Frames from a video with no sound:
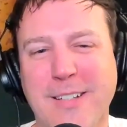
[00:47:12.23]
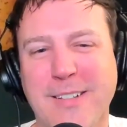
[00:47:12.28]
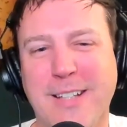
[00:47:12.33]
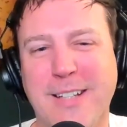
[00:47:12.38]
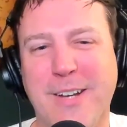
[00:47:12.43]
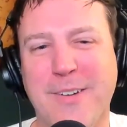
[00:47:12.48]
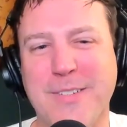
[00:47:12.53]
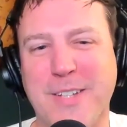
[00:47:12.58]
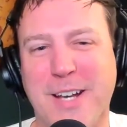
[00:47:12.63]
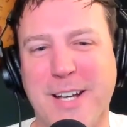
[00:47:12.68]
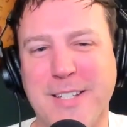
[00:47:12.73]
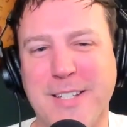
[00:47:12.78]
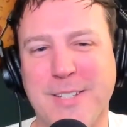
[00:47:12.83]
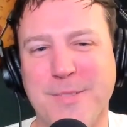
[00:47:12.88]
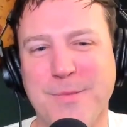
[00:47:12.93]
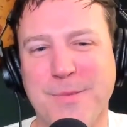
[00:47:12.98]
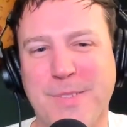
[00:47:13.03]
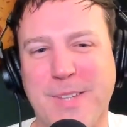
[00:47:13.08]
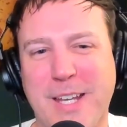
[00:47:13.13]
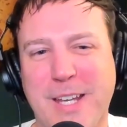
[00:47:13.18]
That was awesome.
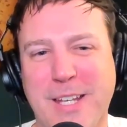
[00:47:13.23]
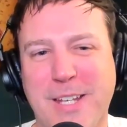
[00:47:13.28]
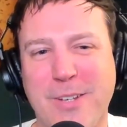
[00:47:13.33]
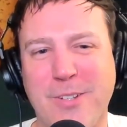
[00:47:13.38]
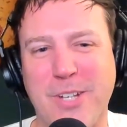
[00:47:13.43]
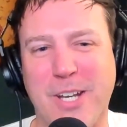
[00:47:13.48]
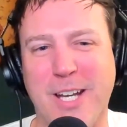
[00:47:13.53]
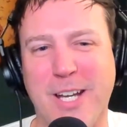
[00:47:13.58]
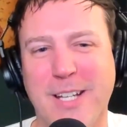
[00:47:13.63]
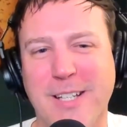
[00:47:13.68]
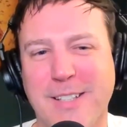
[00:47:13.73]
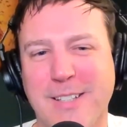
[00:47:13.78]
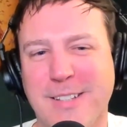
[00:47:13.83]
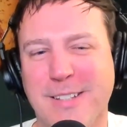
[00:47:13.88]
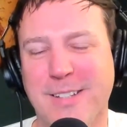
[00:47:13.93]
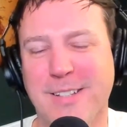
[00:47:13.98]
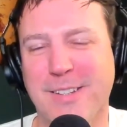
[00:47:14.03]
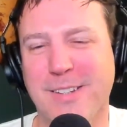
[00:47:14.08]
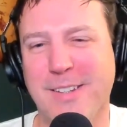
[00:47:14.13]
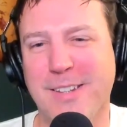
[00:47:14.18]
Thank you, John.
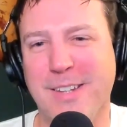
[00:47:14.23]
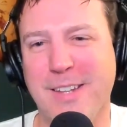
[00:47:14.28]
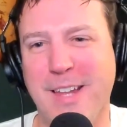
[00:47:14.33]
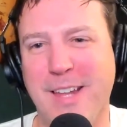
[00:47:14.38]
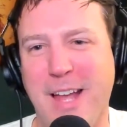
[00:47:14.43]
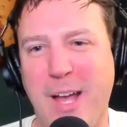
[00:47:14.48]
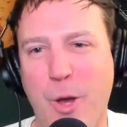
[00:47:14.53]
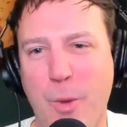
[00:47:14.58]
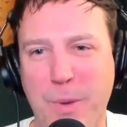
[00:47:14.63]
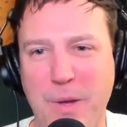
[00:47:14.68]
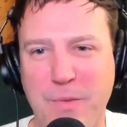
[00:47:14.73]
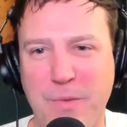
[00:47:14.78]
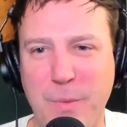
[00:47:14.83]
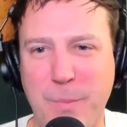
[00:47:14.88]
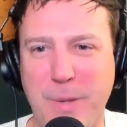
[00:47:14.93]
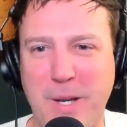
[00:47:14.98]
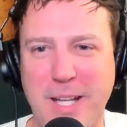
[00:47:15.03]
I hope everybody